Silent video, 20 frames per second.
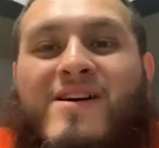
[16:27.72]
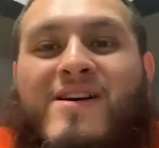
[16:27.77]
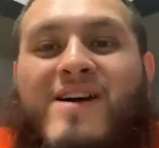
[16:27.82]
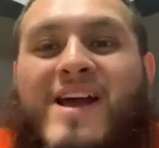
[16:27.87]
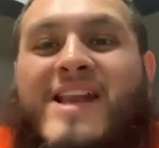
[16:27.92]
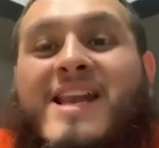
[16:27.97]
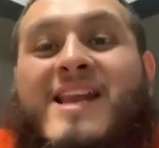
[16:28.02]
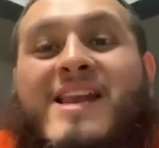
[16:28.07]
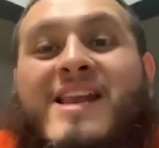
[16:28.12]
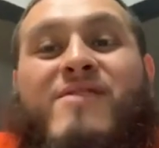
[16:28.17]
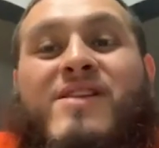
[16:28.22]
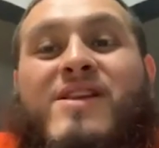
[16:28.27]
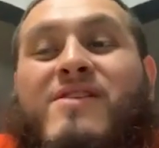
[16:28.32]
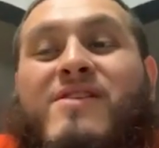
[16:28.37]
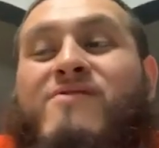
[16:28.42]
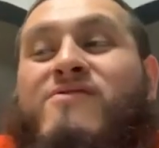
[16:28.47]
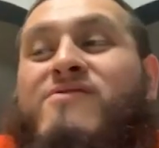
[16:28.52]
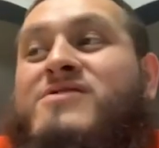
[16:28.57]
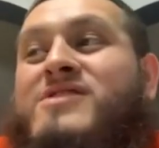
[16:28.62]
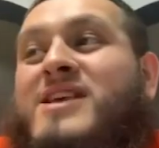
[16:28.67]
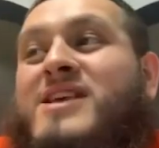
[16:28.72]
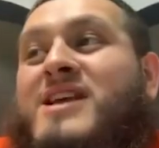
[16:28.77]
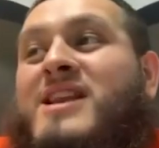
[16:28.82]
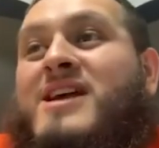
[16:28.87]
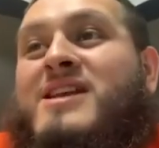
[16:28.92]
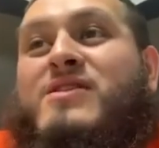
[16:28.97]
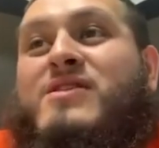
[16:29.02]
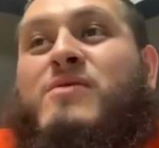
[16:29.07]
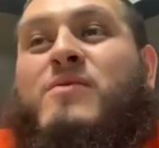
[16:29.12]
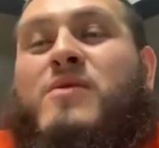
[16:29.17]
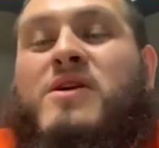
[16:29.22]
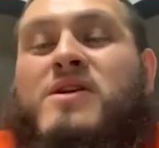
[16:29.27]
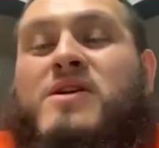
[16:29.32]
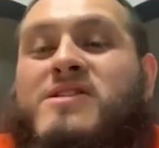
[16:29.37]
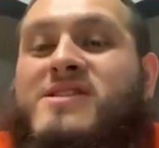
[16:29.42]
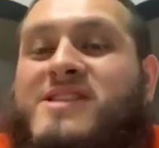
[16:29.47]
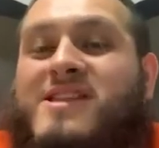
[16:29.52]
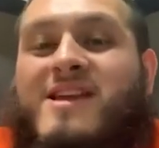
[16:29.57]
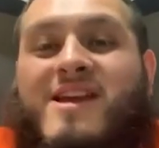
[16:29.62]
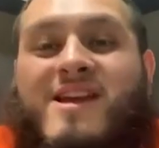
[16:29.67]
and then even if you say like the
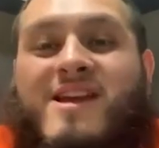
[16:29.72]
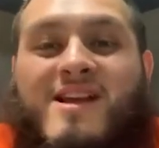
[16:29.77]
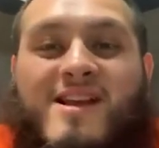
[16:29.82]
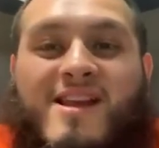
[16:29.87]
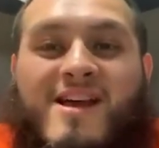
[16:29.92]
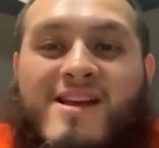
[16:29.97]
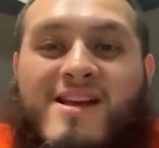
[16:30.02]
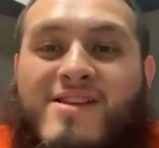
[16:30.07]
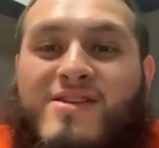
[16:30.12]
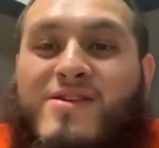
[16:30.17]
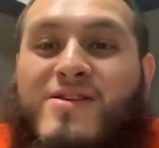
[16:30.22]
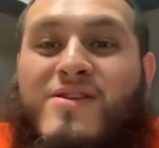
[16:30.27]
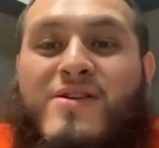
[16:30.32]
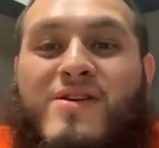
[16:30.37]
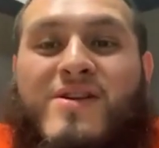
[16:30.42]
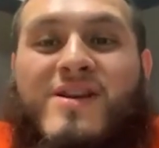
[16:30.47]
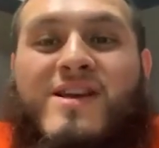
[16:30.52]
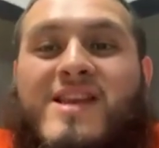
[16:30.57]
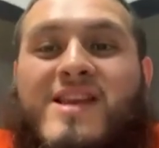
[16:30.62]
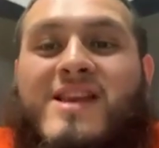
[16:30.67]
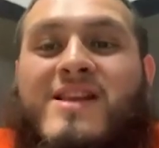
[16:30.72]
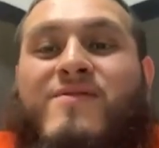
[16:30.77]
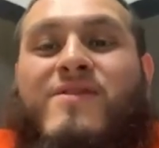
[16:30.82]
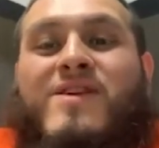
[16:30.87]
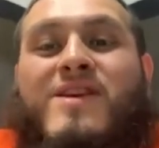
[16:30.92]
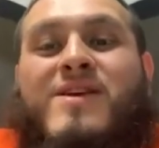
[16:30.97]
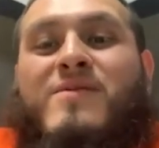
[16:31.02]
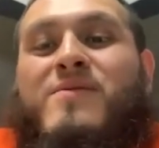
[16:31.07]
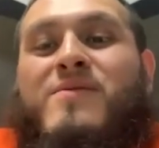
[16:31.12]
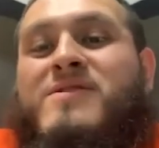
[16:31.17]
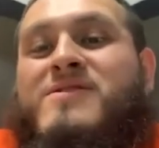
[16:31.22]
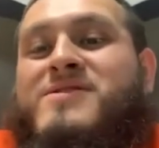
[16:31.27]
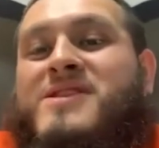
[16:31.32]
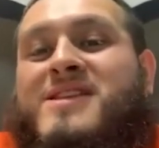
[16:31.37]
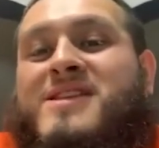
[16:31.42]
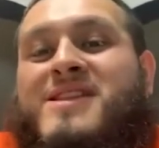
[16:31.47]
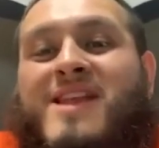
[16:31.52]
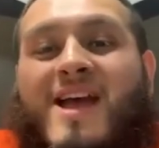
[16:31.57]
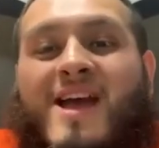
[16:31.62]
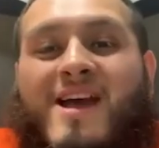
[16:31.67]
worst thing, like it can even get worse
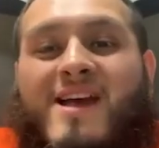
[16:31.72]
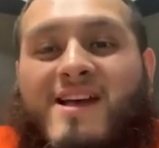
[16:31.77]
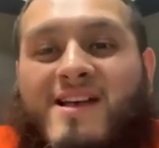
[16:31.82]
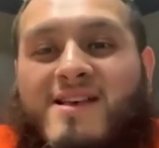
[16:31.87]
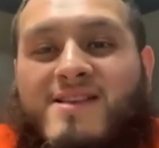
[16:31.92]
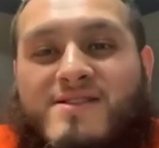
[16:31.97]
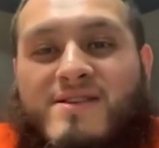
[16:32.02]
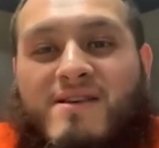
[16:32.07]
than that. So